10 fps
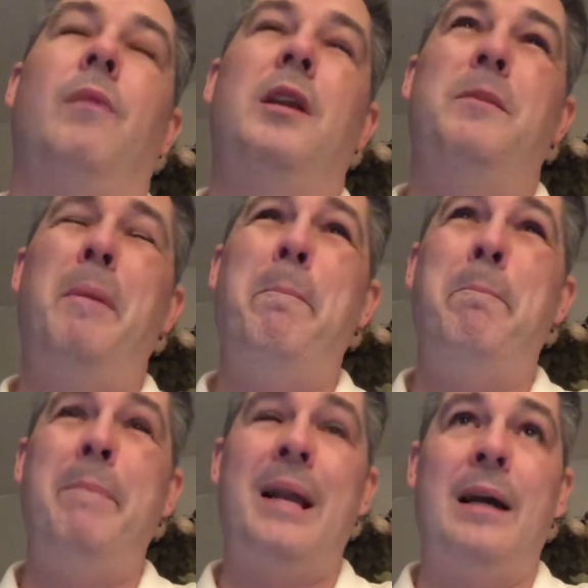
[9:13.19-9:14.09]
a bit
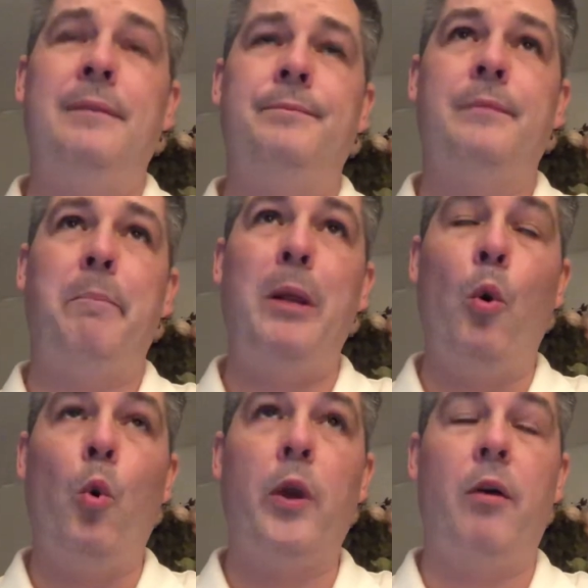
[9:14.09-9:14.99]
bitter, a bit
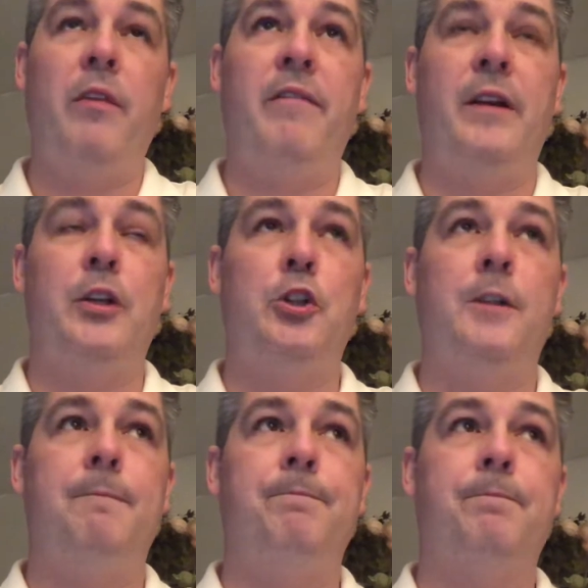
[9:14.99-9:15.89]
oaky on the finish,
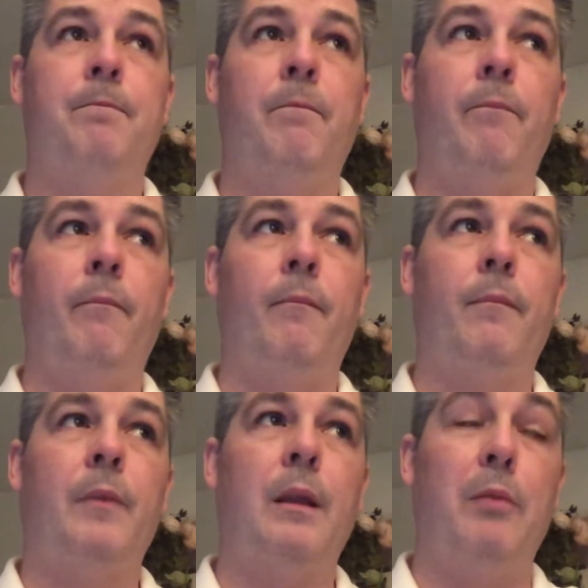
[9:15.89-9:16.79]

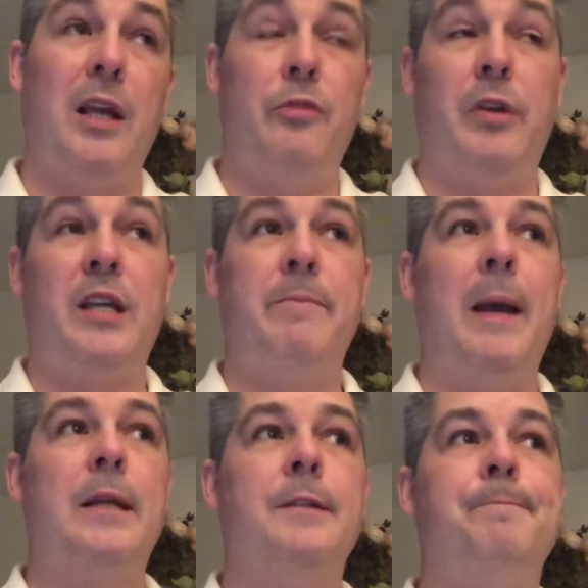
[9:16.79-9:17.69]
but that you'd expect.